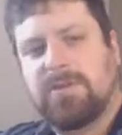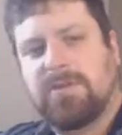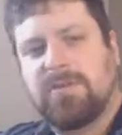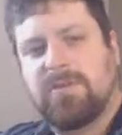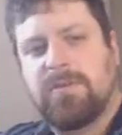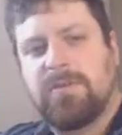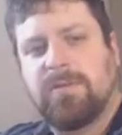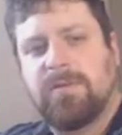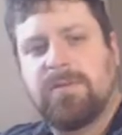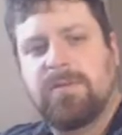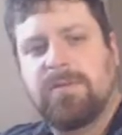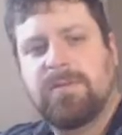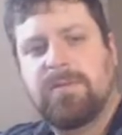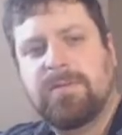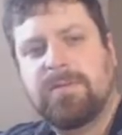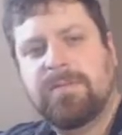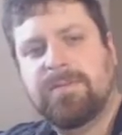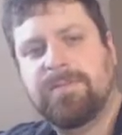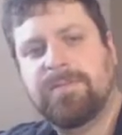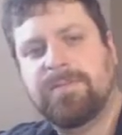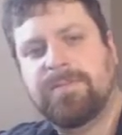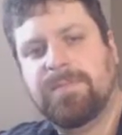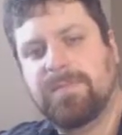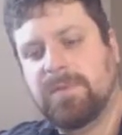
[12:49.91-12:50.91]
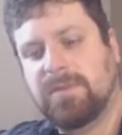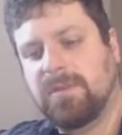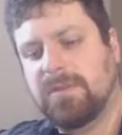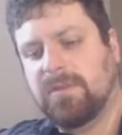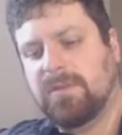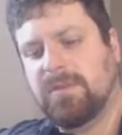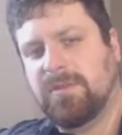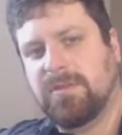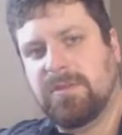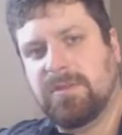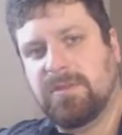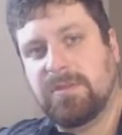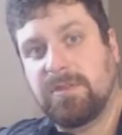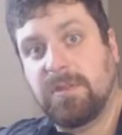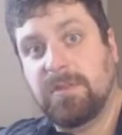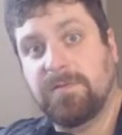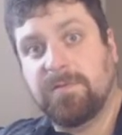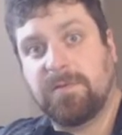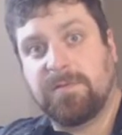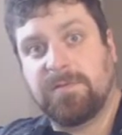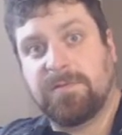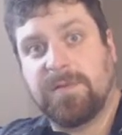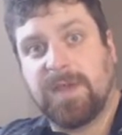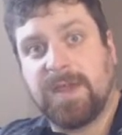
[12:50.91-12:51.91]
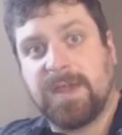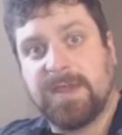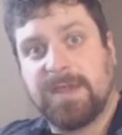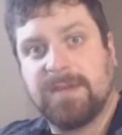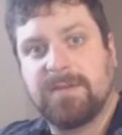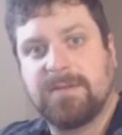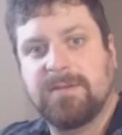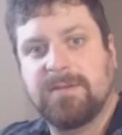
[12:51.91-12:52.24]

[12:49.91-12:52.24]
Sword, Silver Fang,